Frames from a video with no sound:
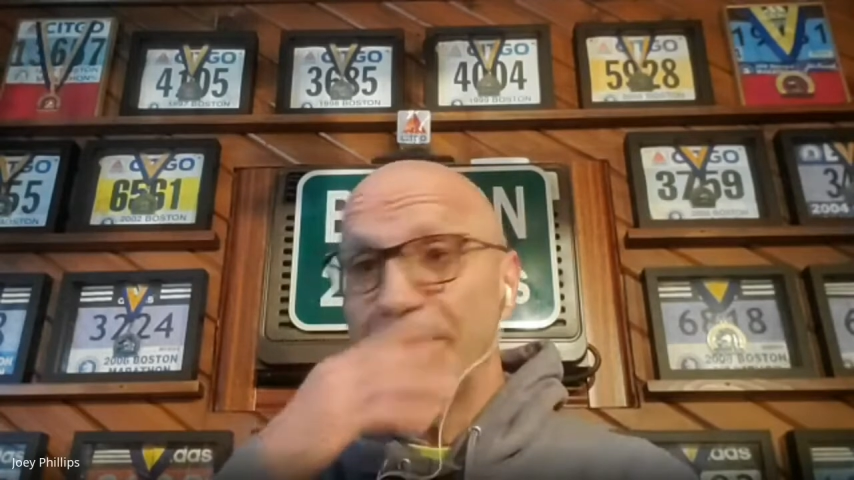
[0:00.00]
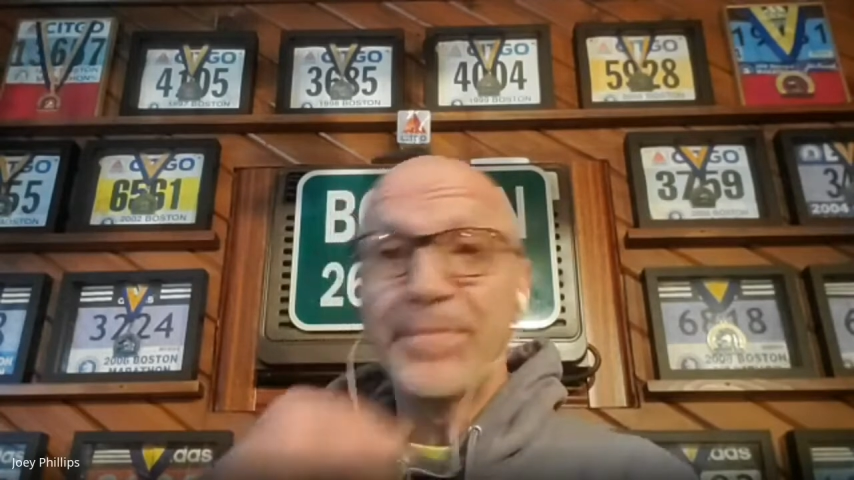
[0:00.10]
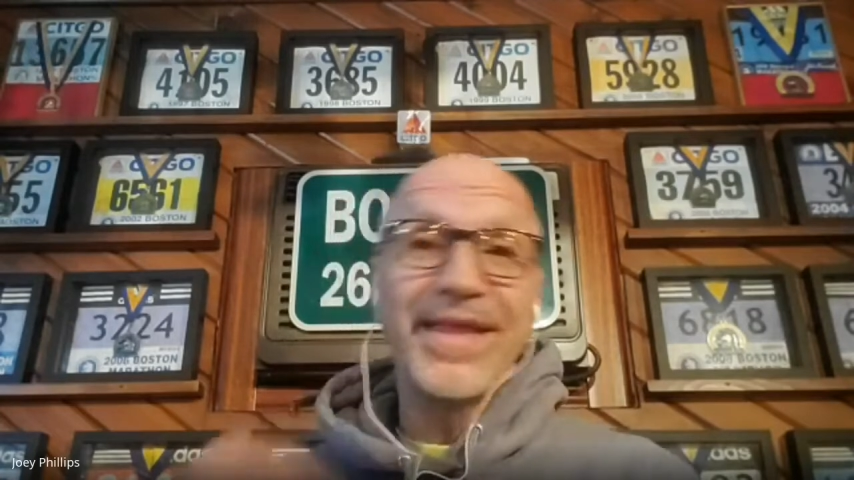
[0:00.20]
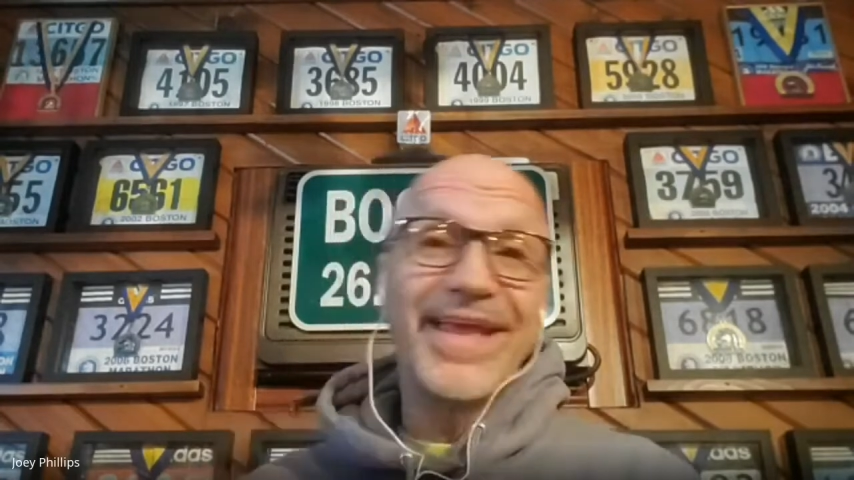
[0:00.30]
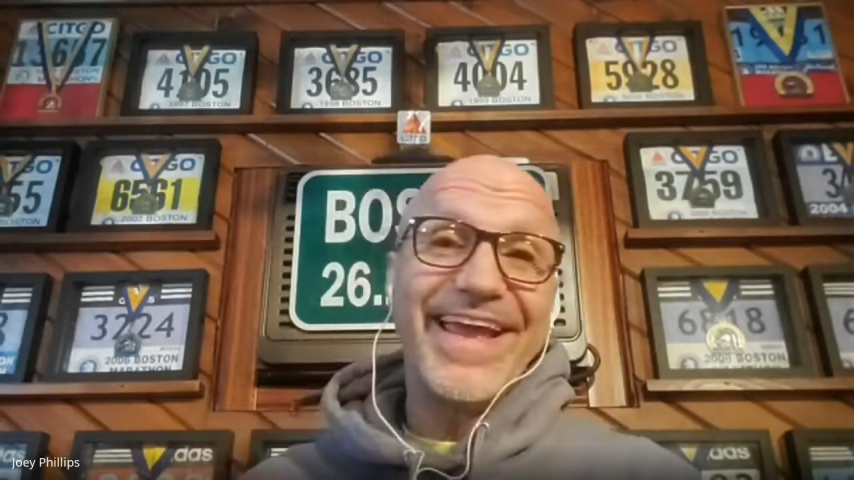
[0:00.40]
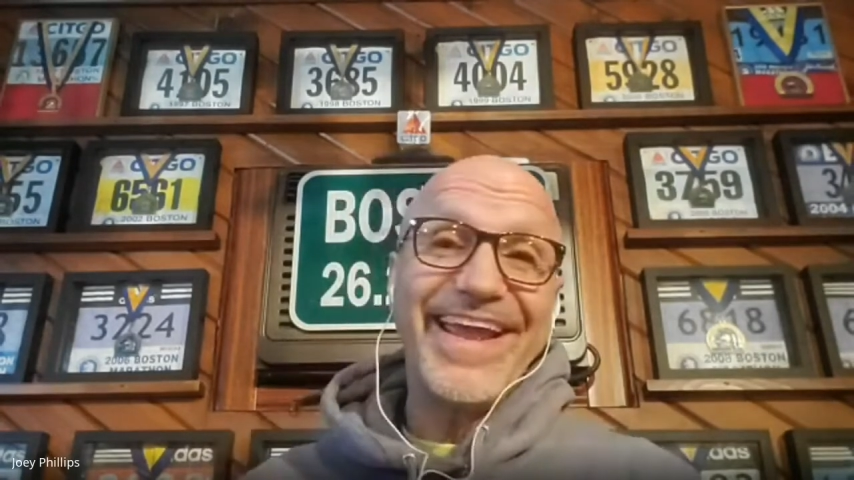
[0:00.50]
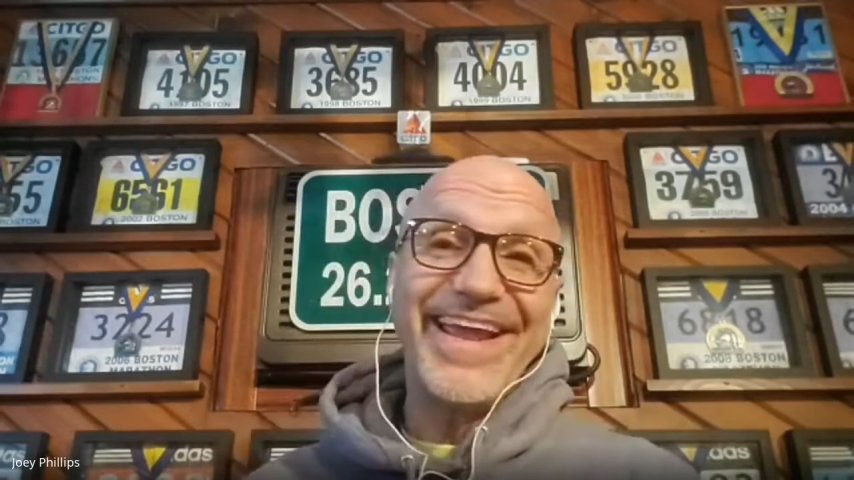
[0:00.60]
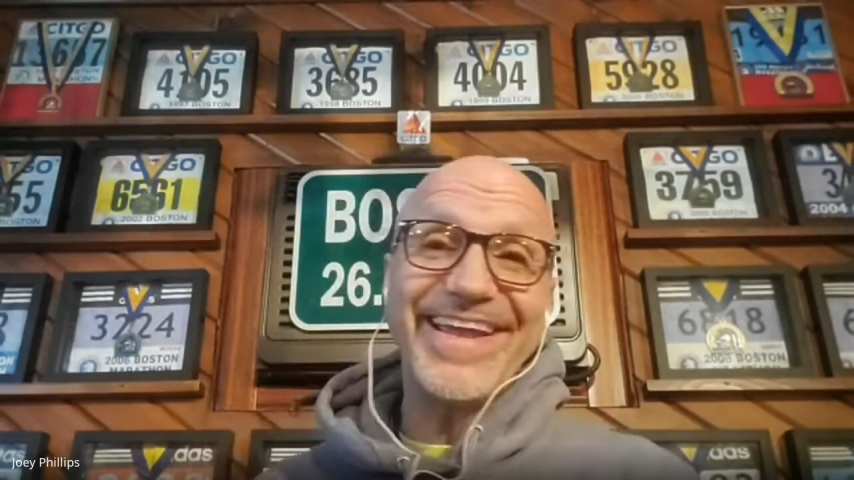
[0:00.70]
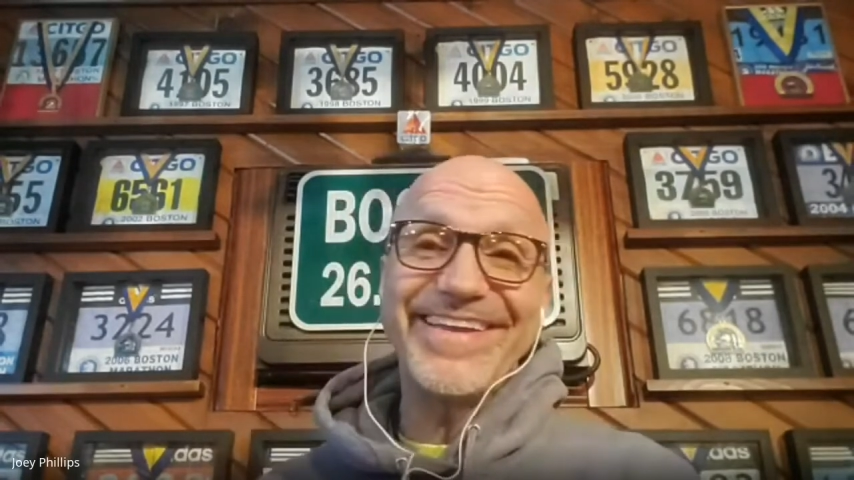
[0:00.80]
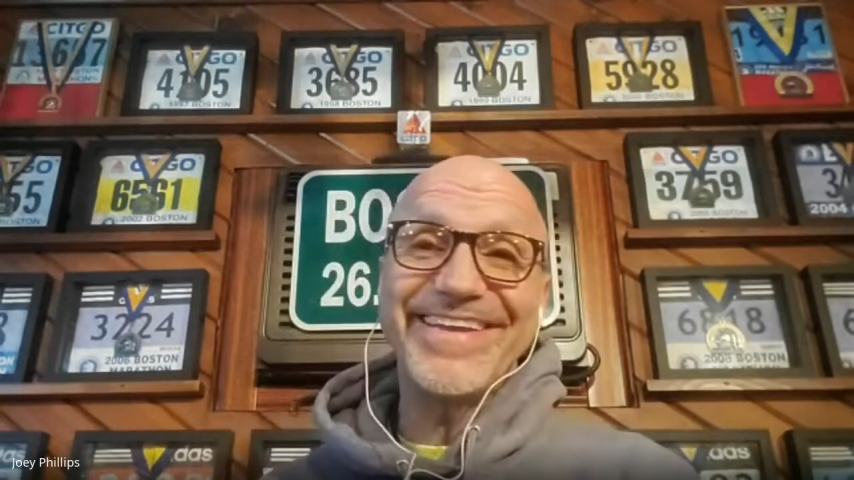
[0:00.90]

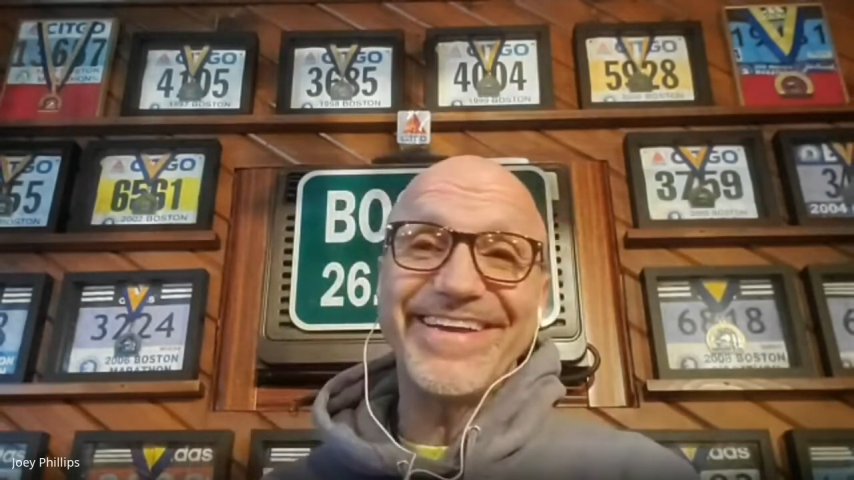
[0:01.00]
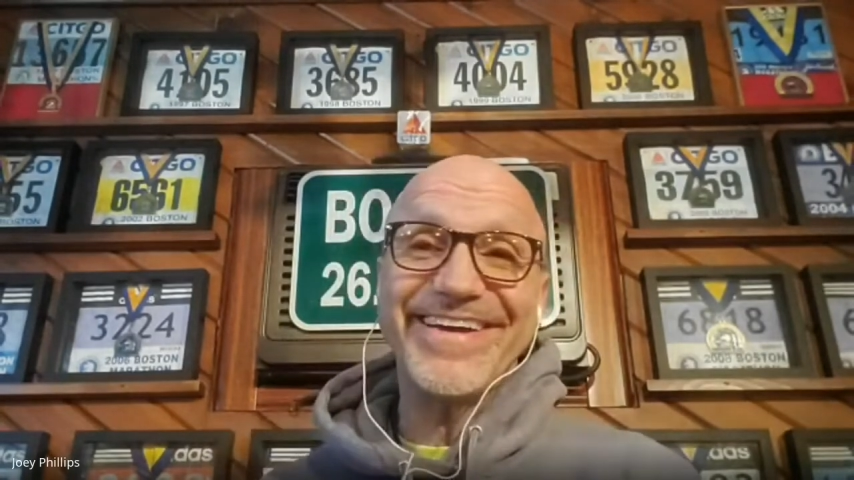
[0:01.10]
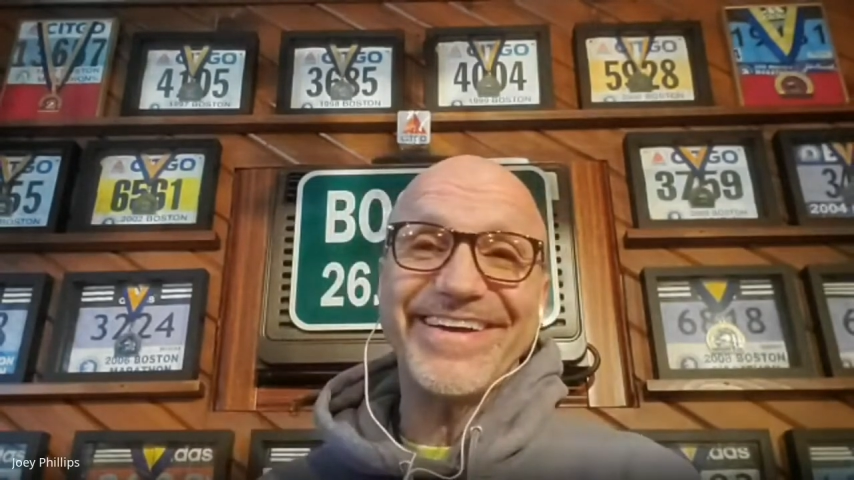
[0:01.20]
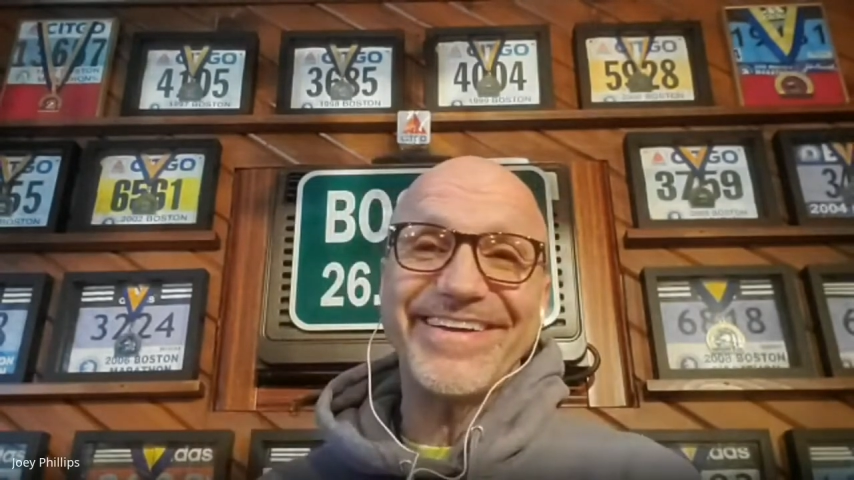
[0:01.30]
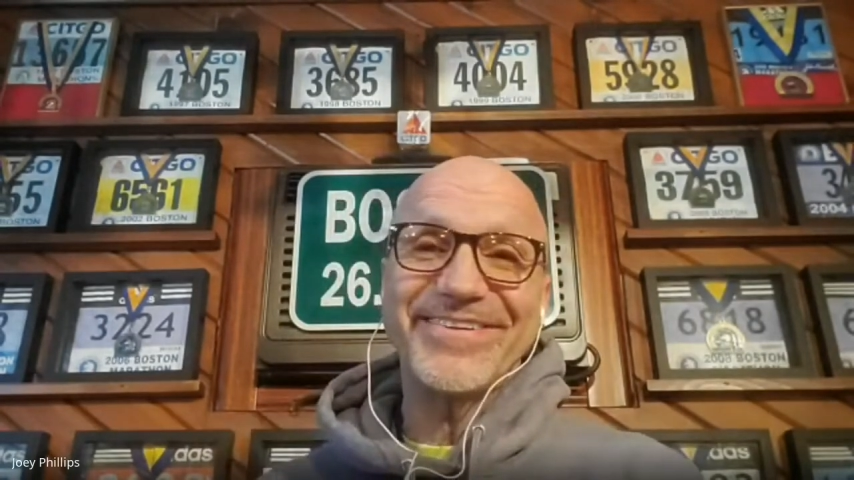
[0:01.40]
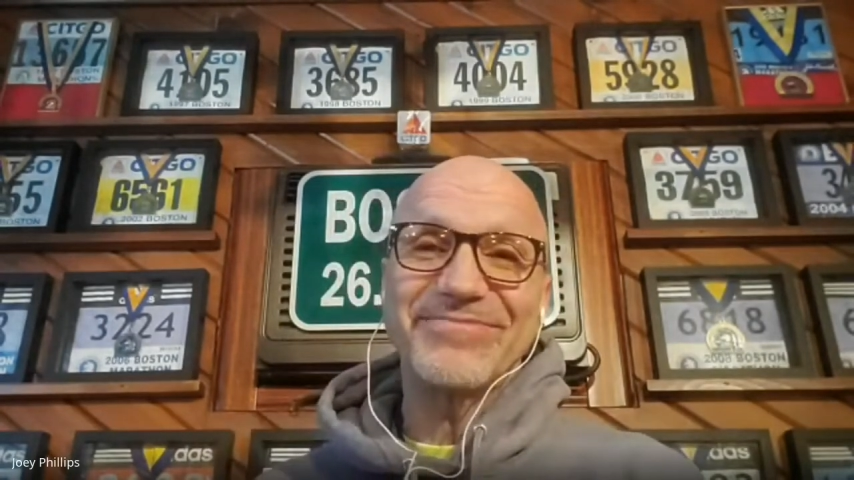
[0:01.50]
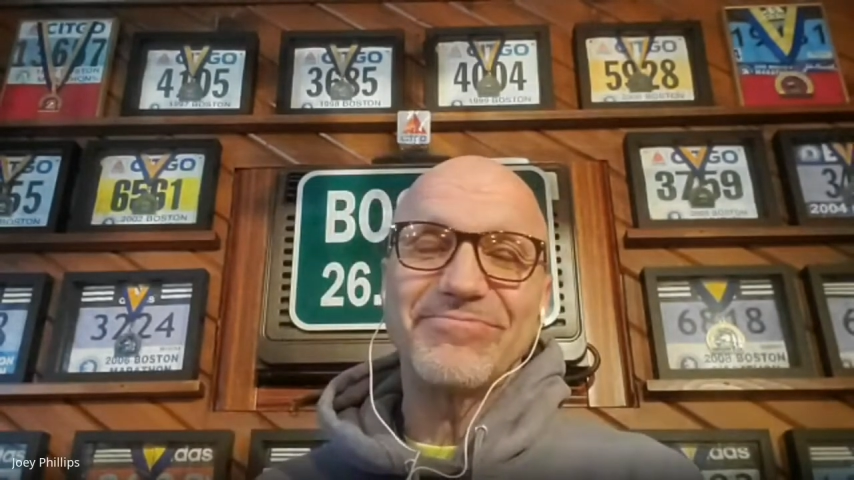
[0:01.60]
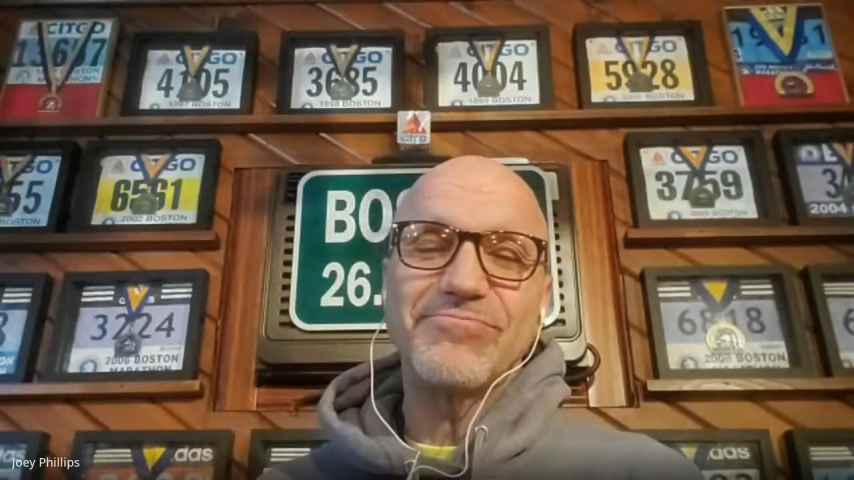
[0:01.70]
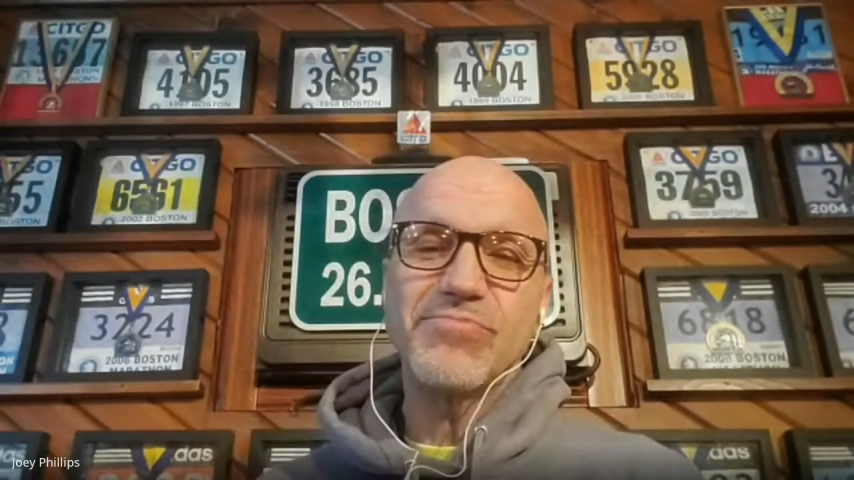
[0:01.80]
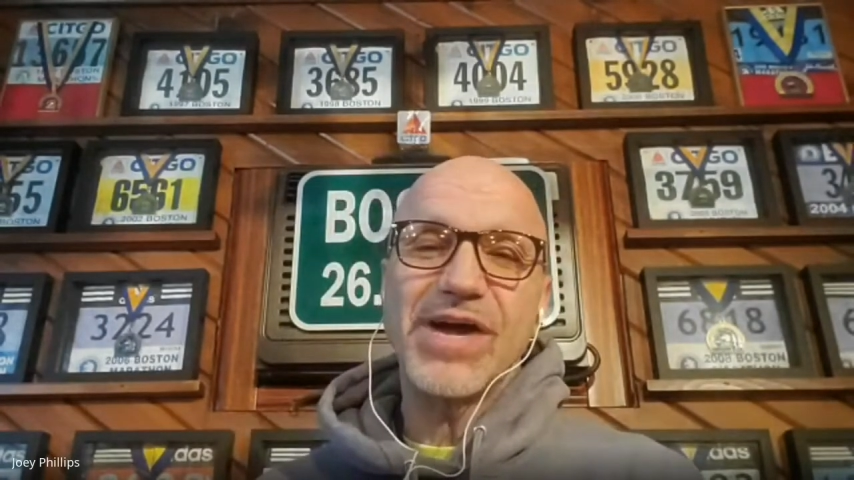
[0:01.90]
And
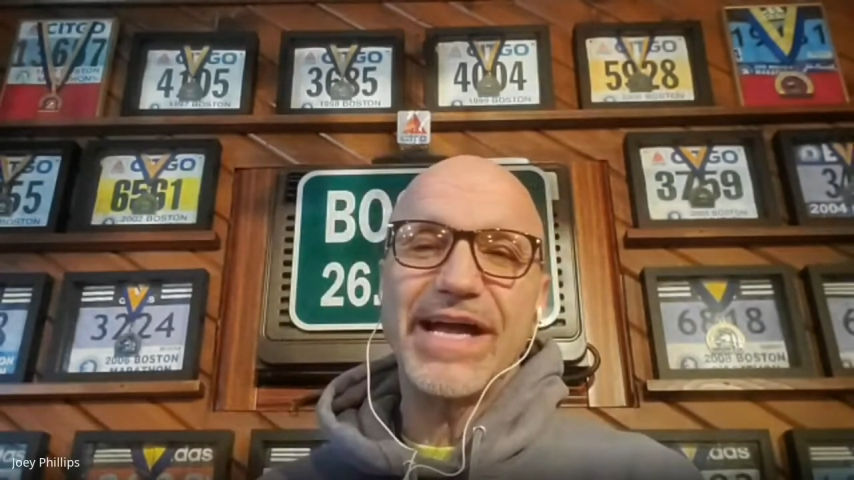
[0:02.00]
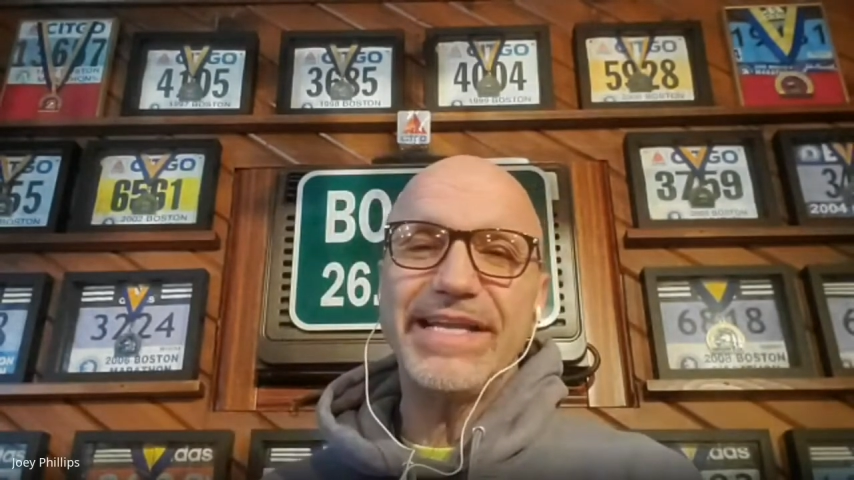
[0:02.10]
I didn't